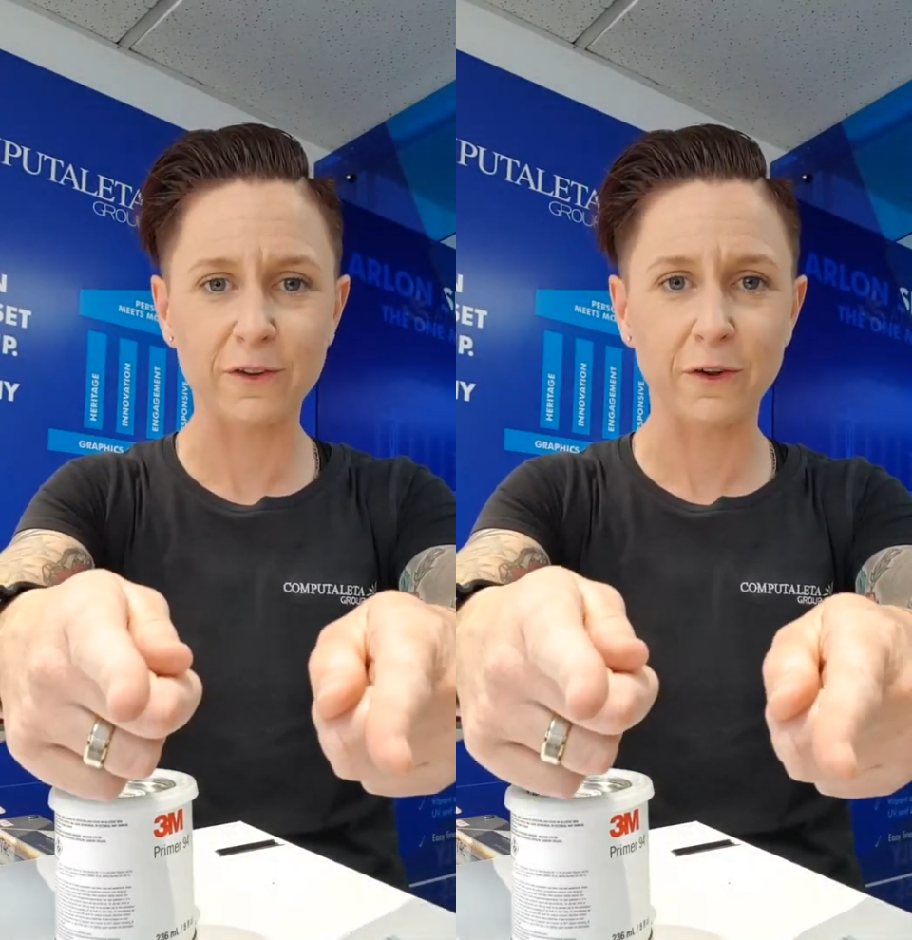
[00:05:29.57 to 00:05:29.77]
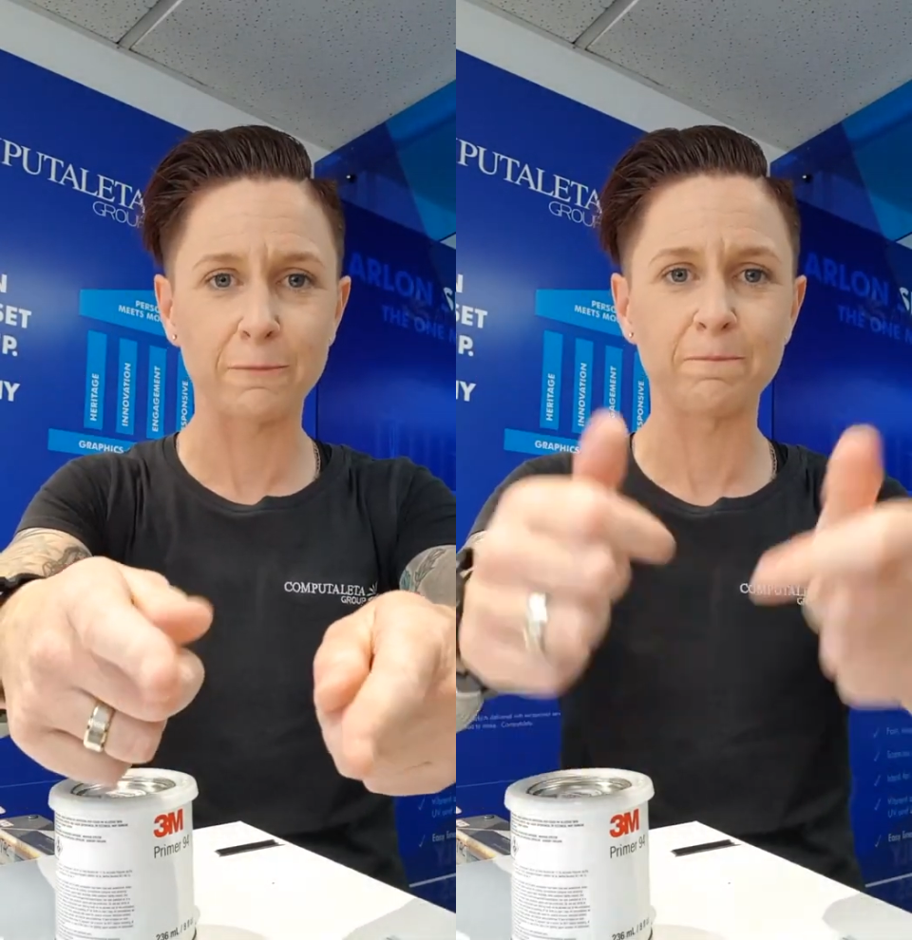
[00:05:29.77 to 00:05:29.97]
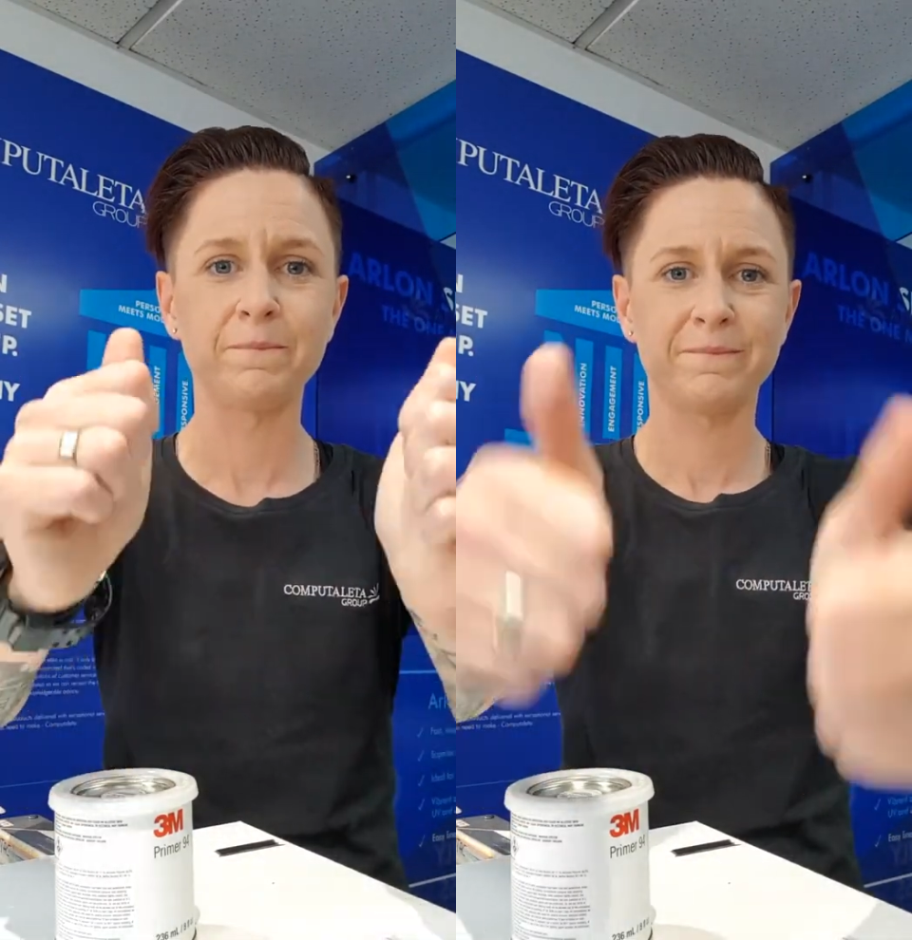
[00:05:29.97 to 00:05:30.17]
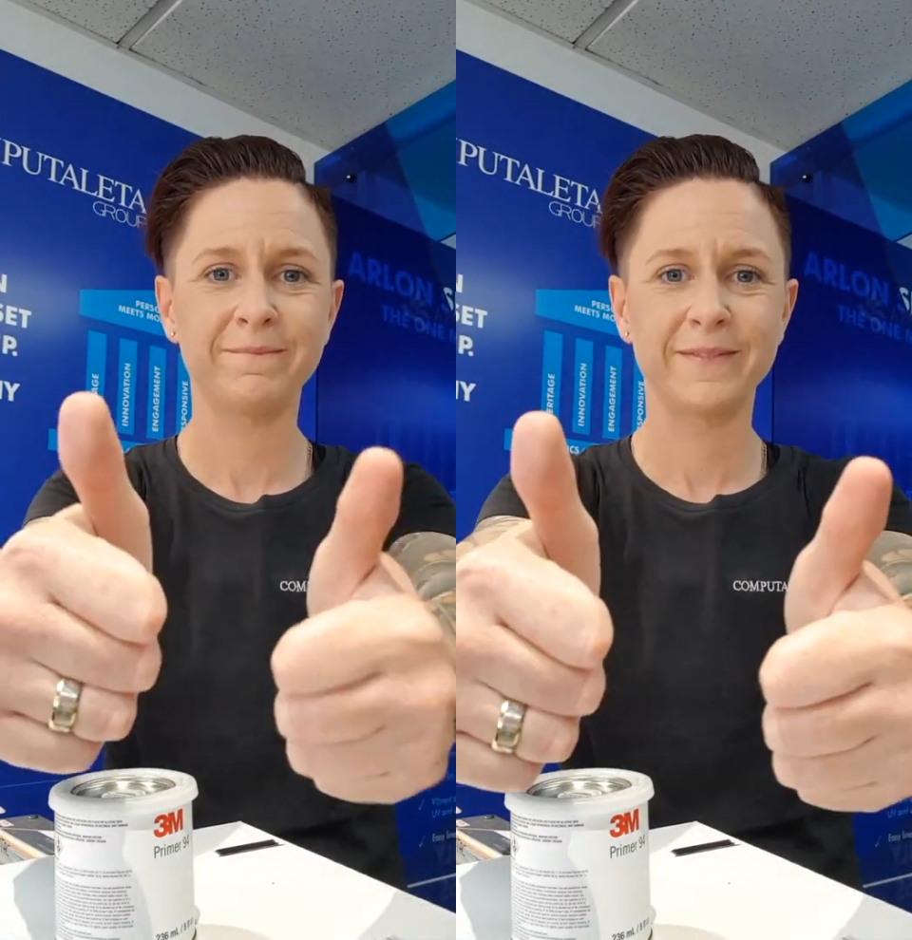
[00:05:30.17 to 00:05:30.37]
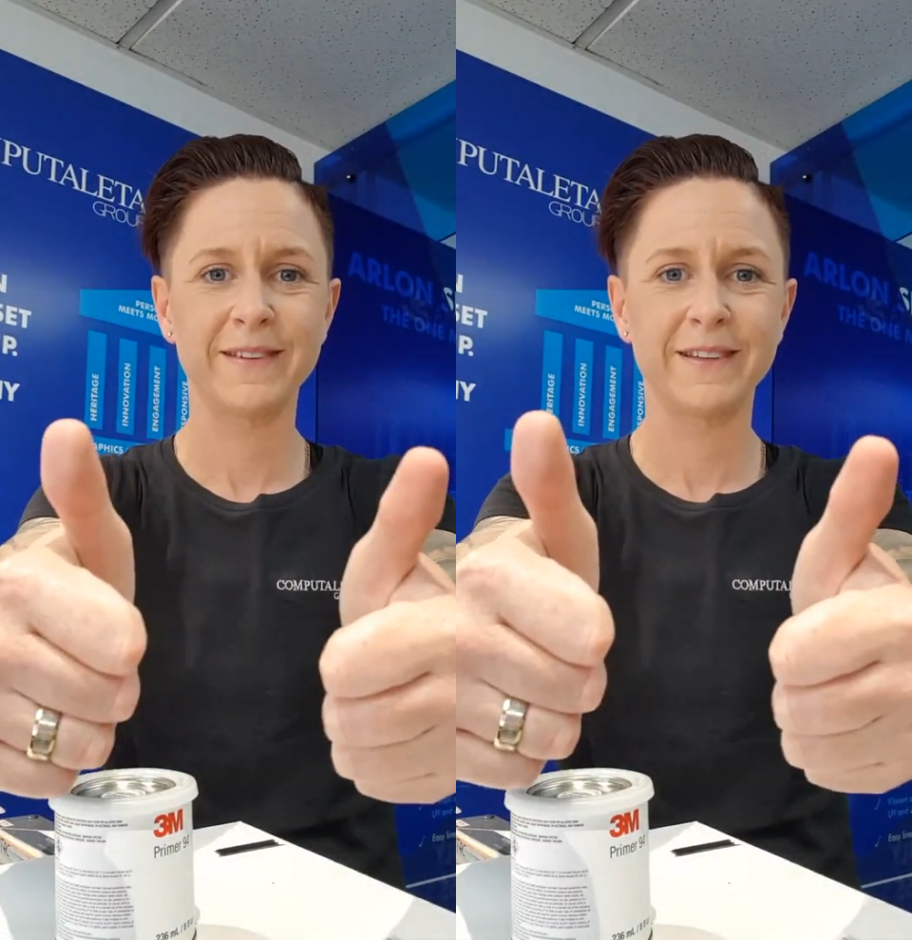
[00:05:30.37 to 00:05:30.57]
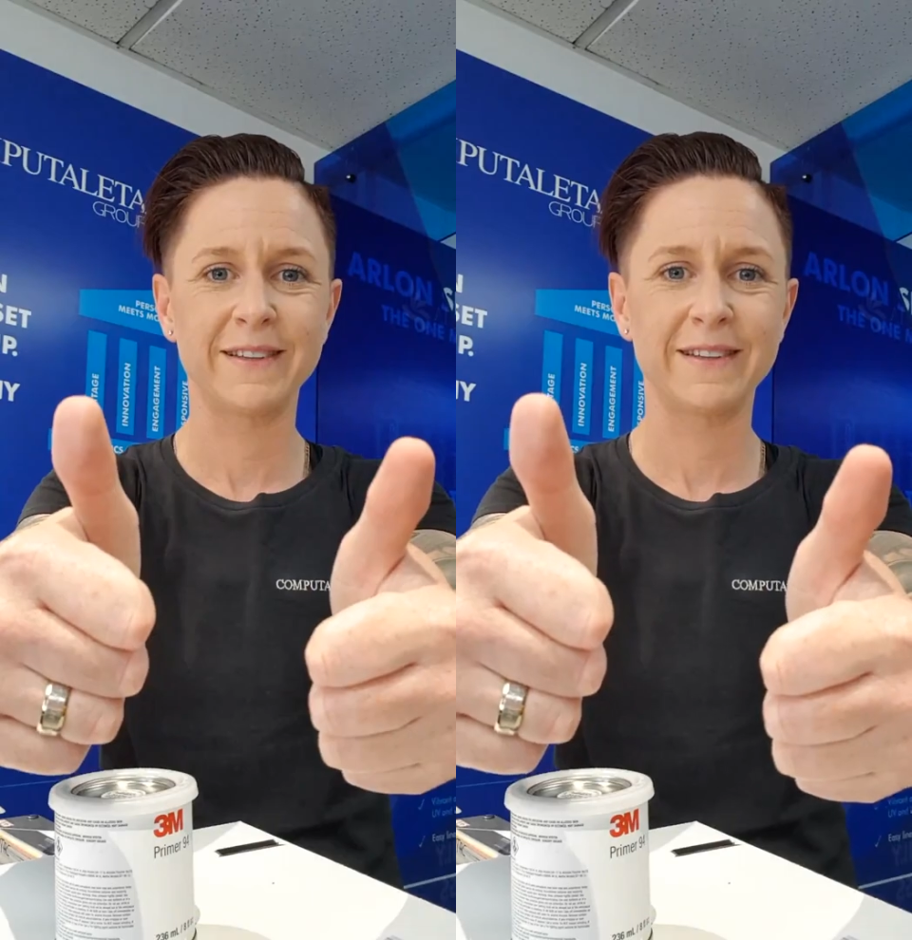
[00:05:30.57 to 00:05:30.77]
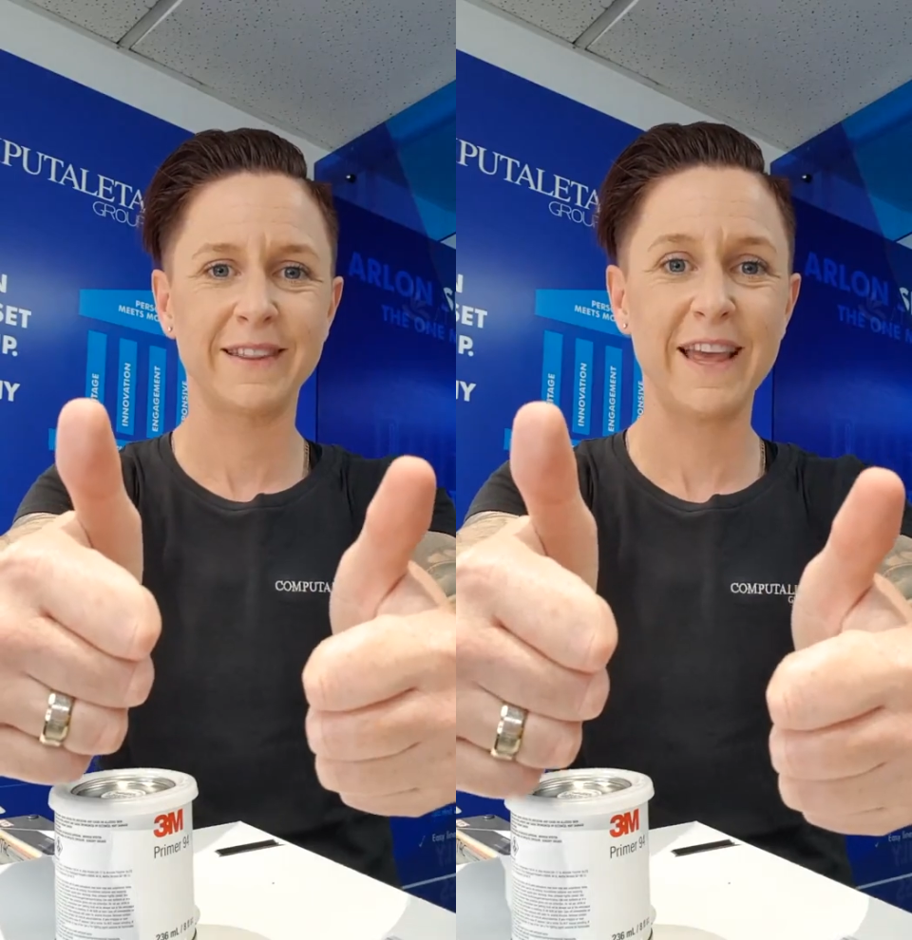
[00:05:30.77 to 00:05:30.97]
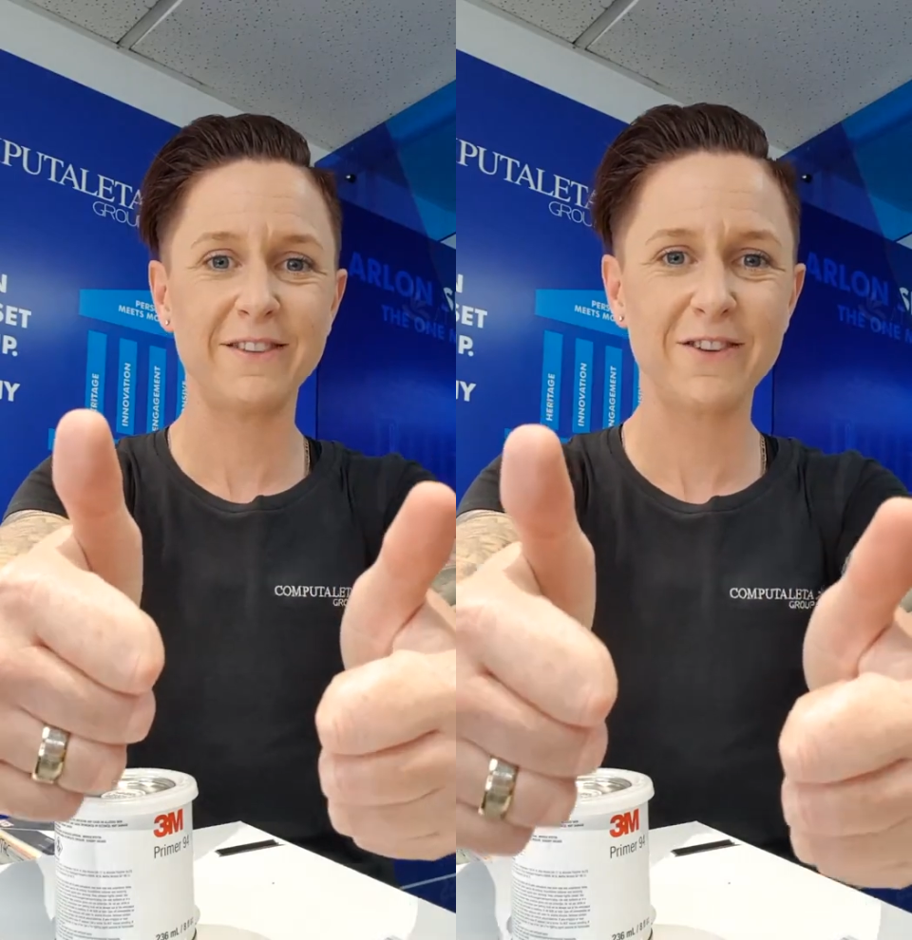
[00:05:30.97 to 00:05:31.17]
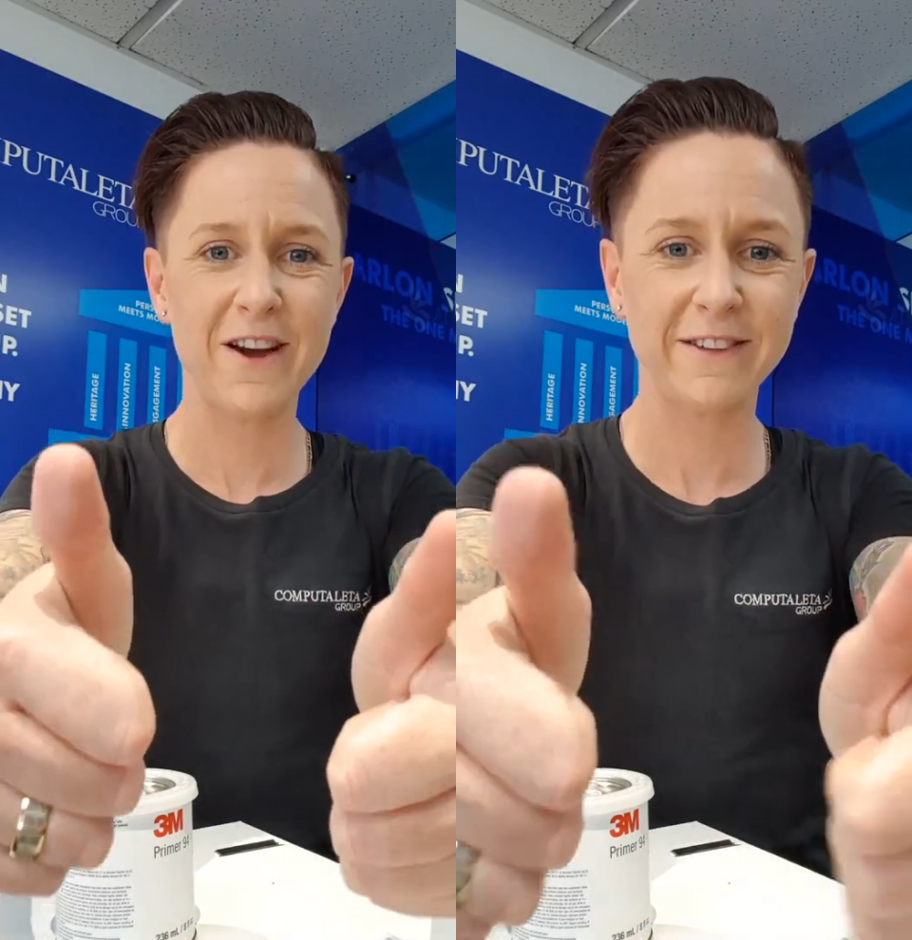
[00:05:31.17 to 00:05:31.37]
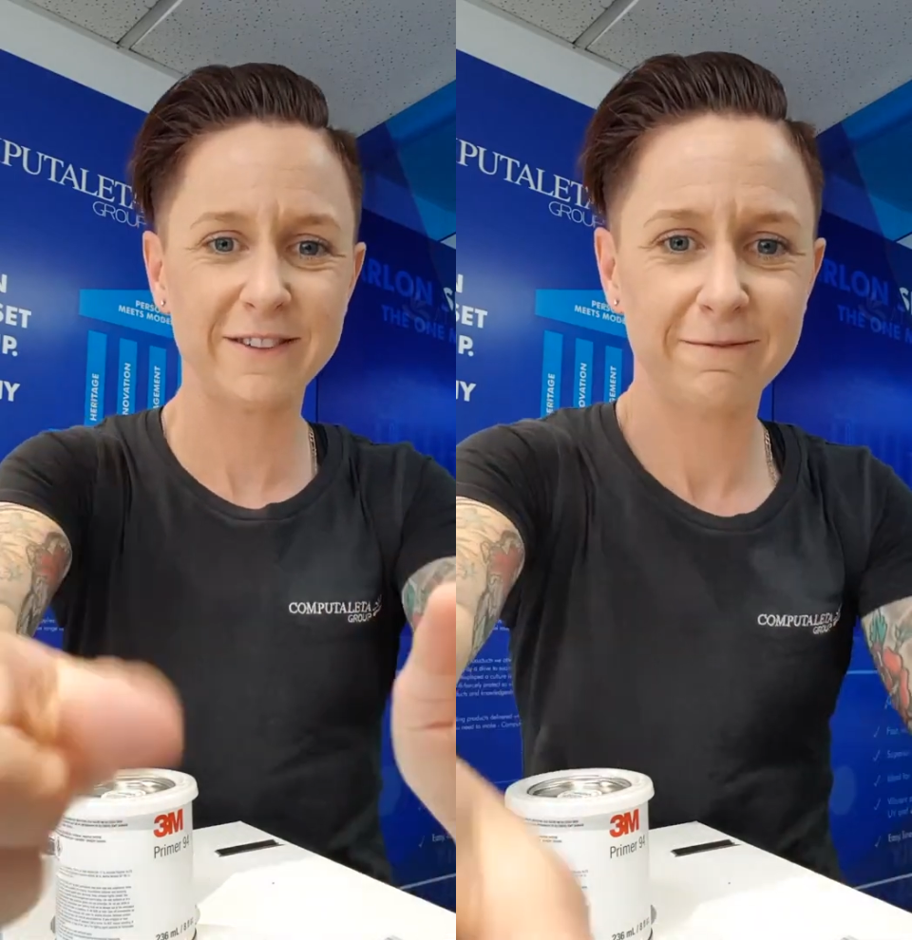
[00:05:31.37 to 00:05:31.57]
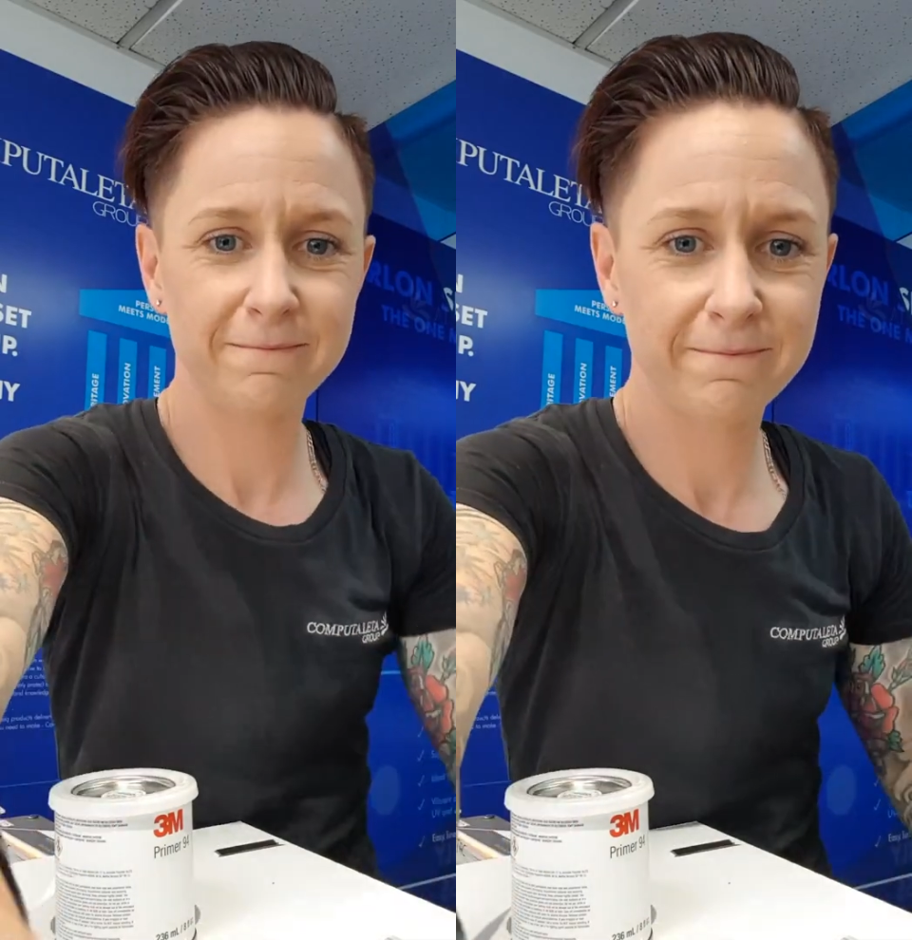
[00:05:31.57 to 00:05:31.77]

soon. Thanks, guys.